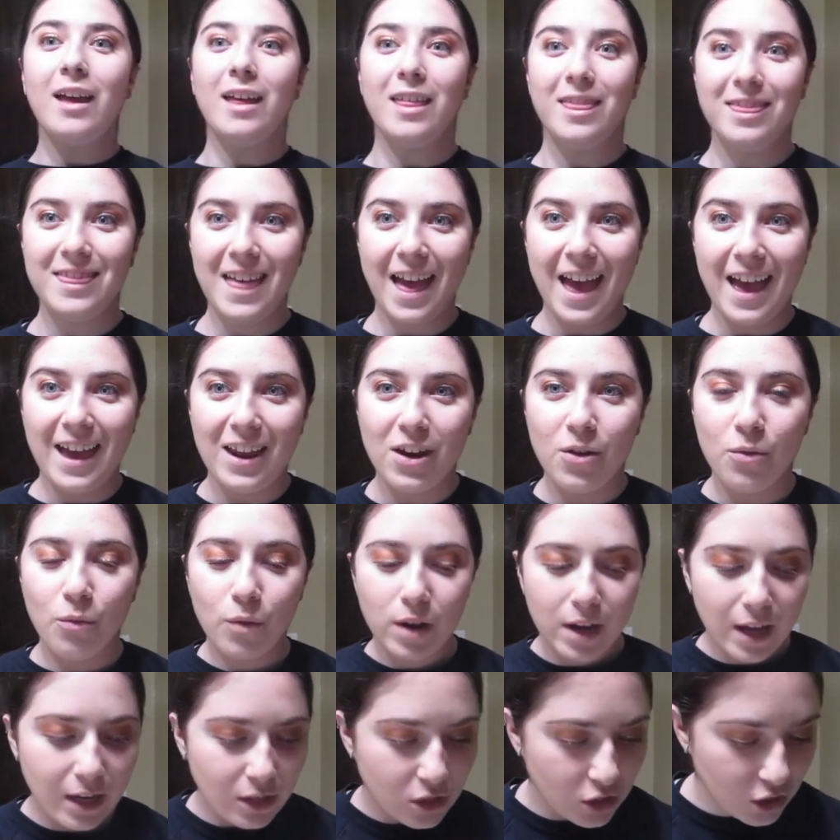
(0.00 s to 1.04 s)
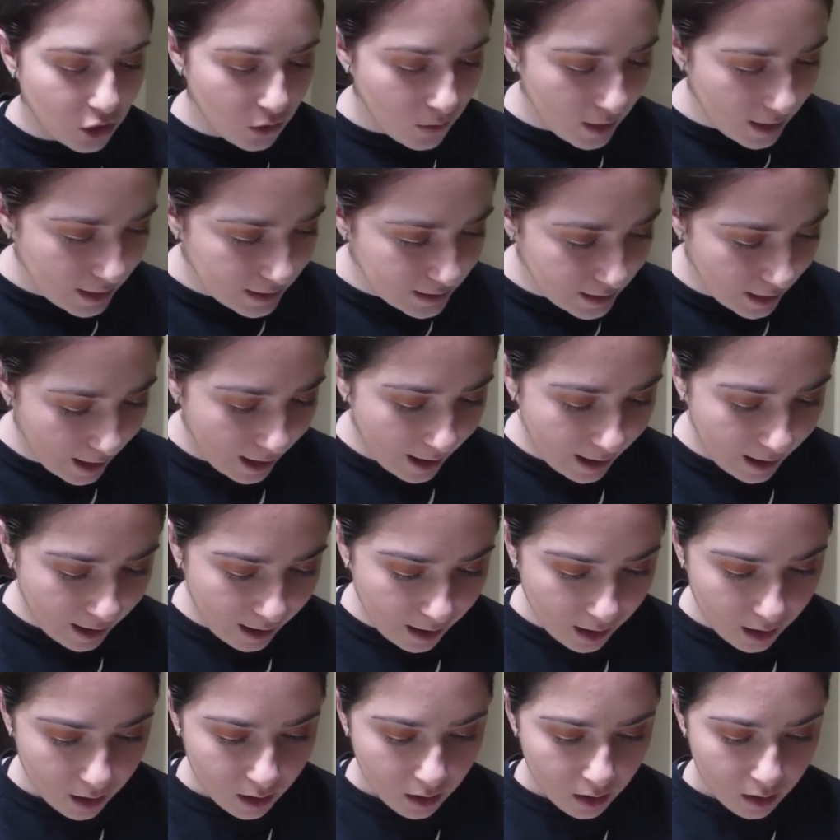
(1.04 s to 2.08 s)
Then what I do is
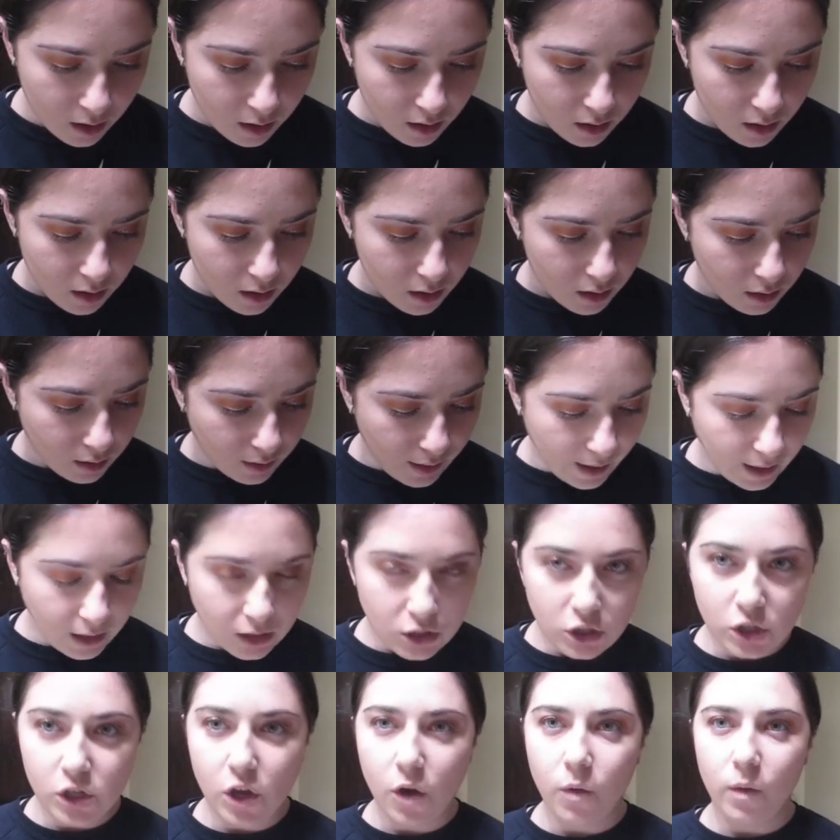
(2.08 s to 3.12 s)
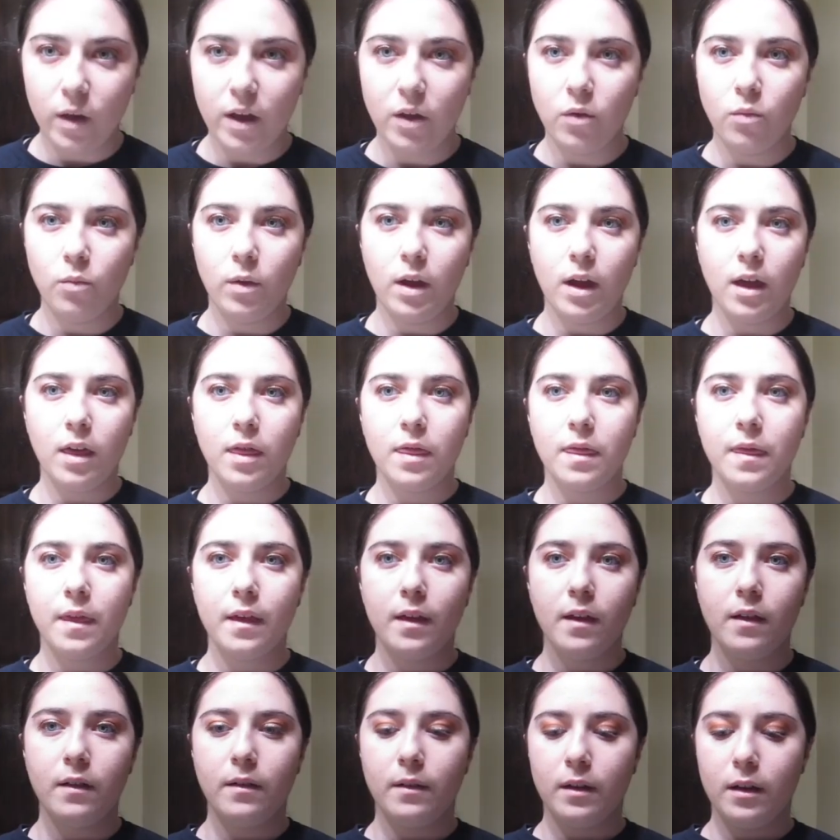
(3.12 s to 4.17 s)
I like to go in with
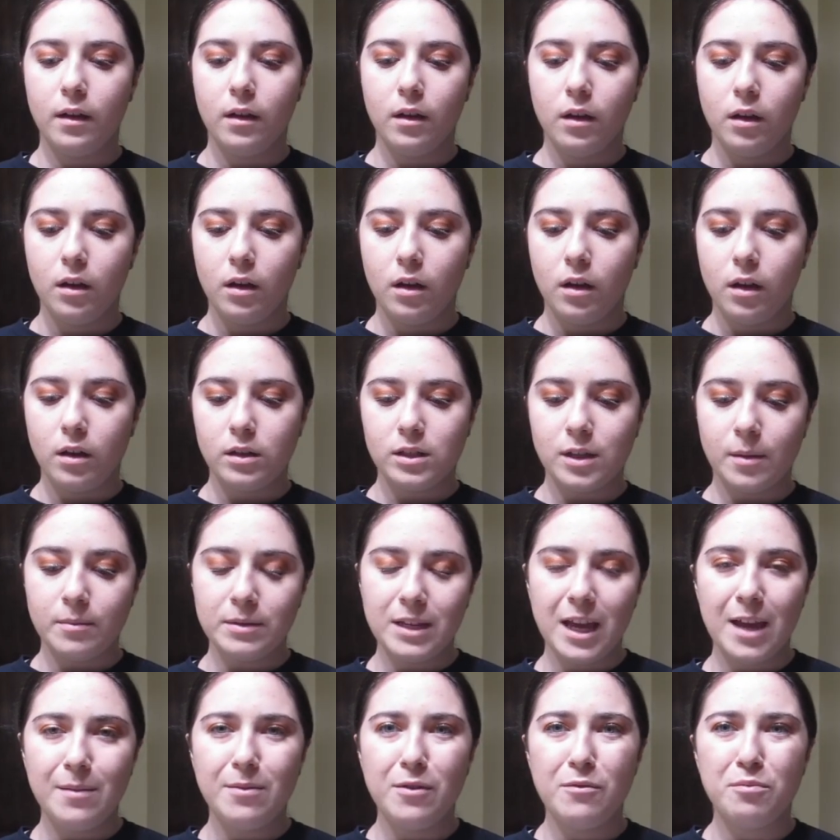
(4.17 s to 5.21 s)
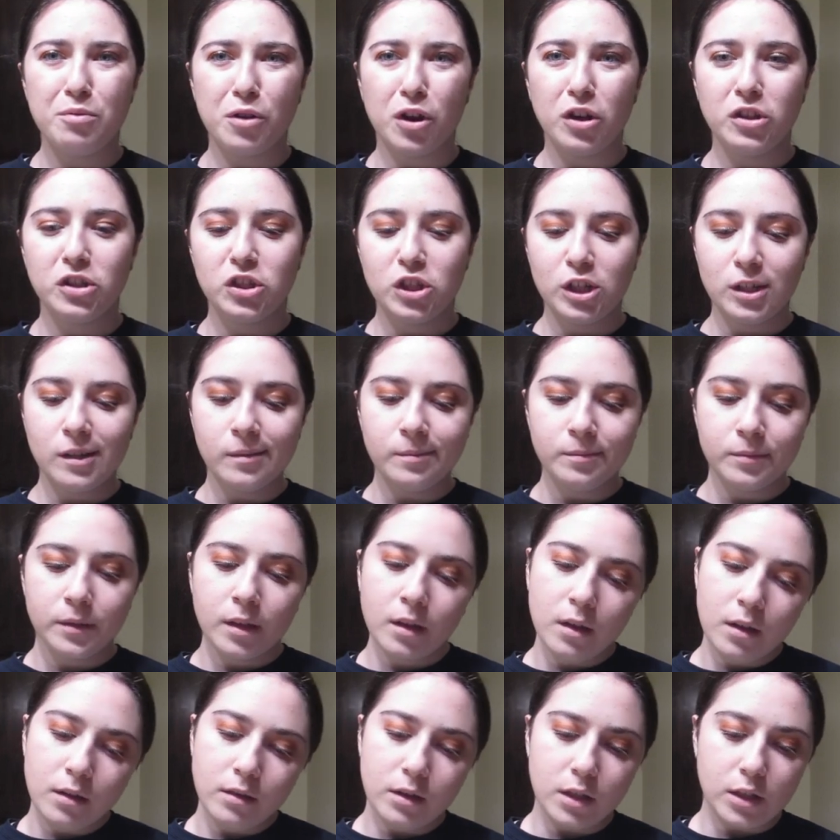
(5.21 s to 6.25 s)
some type of bronzer.
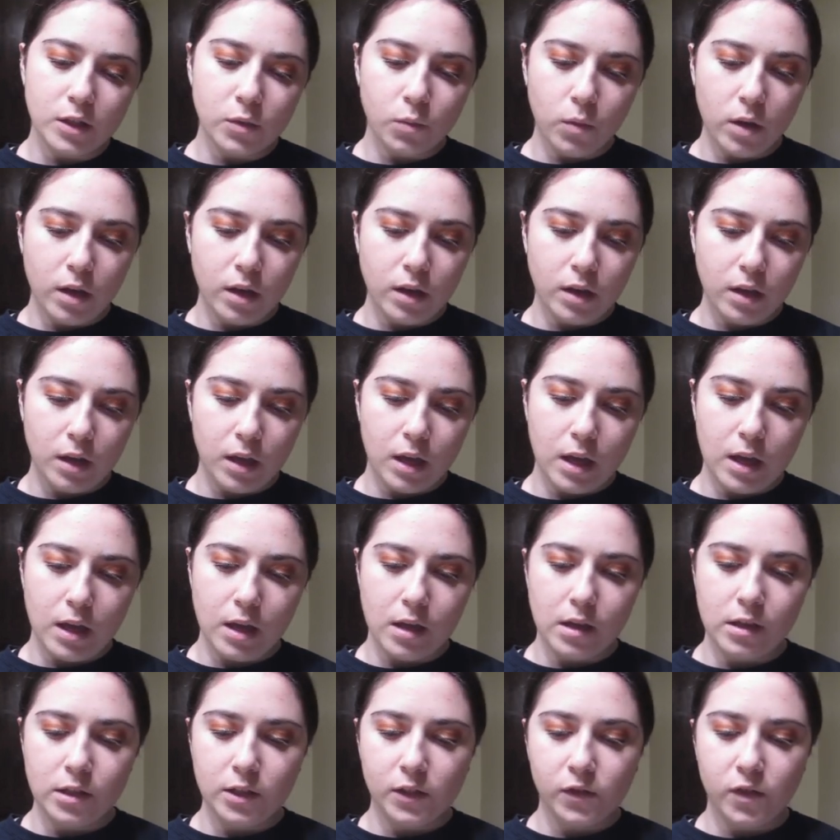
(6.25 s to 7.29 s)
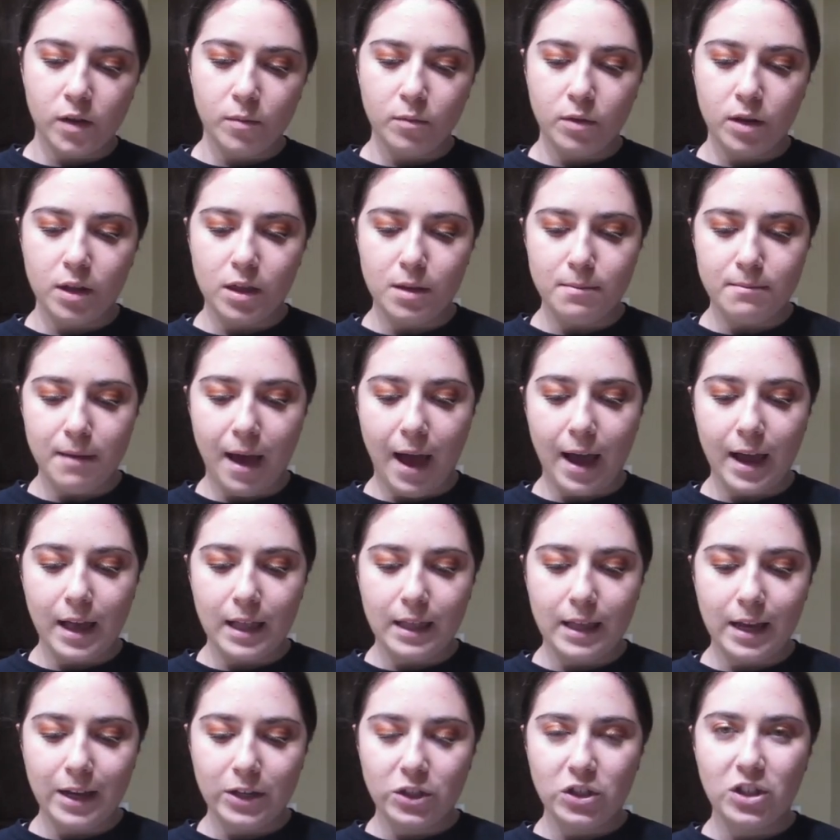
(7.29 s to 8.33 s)
This one is from one of the MAC
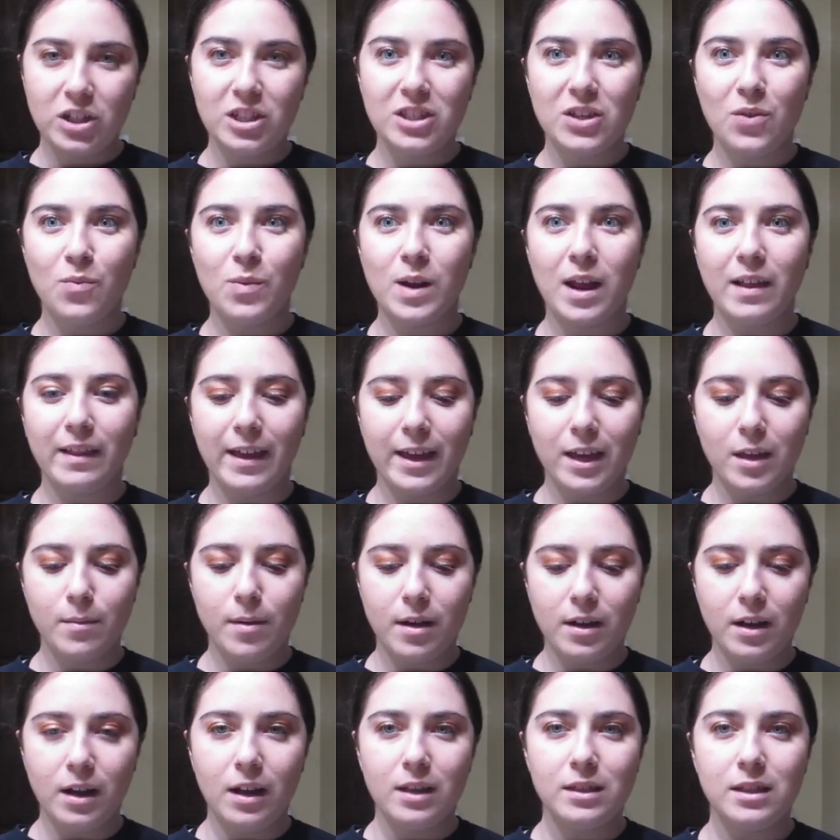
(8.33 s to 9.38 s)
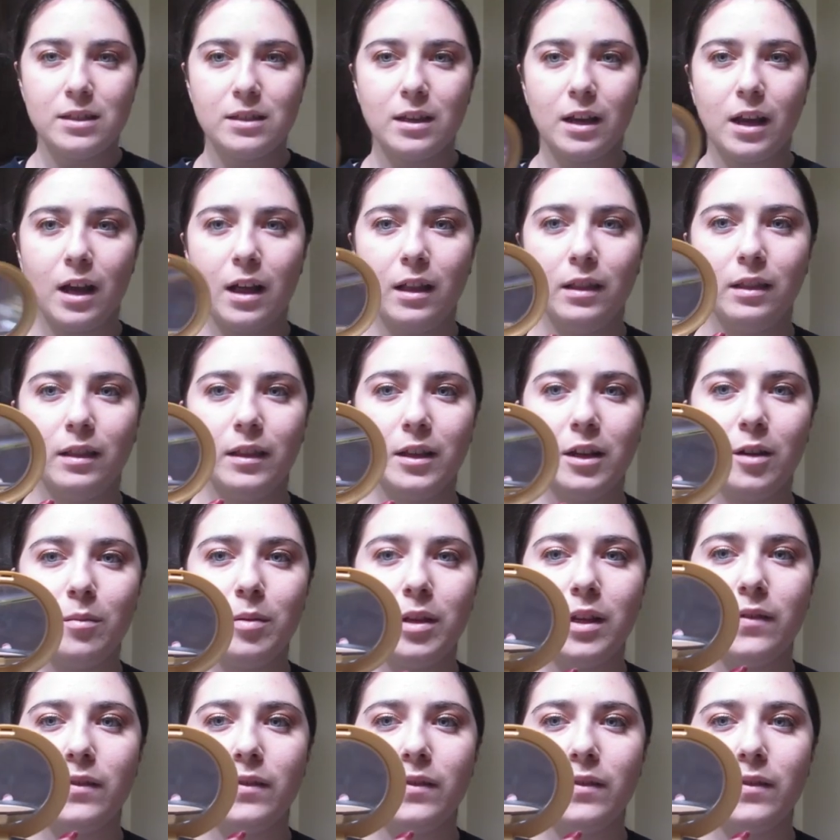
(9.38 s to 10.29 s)
collections, and what I like about it is it's like a little bit